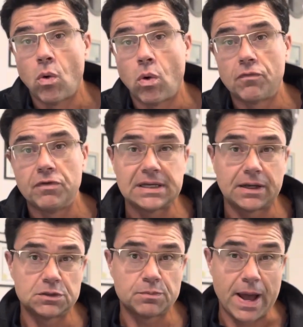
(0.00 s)
or if it's
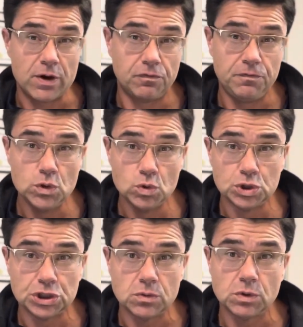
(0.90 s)
like a spinal fusion,